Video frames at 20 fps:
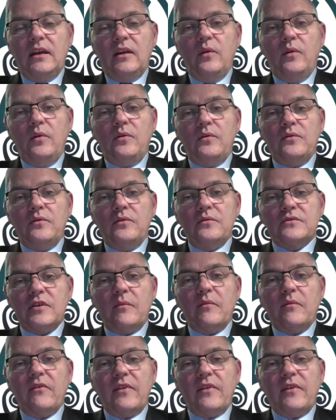who
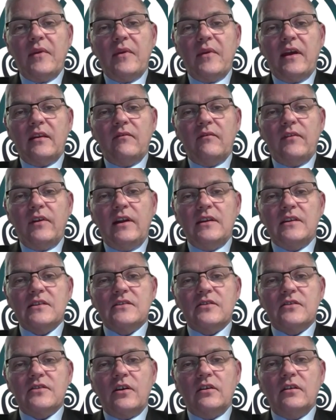some of them had a very
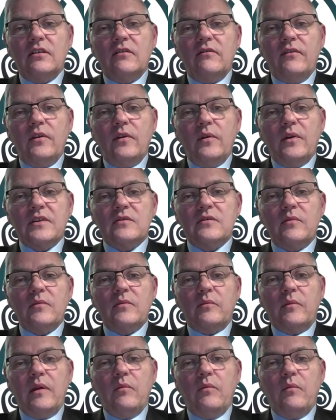distorted view as to
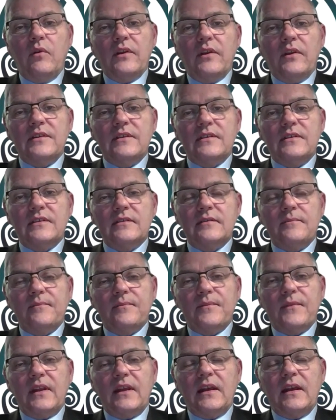what we wanted
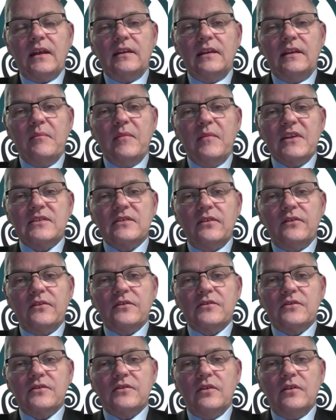and they
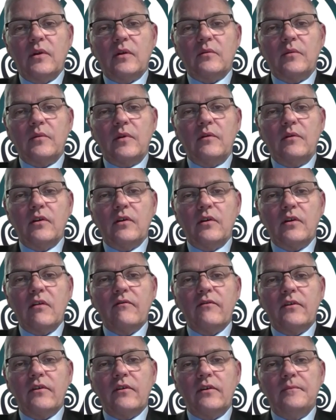misunderstood what we were
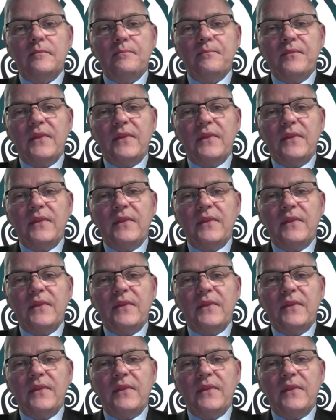looking for.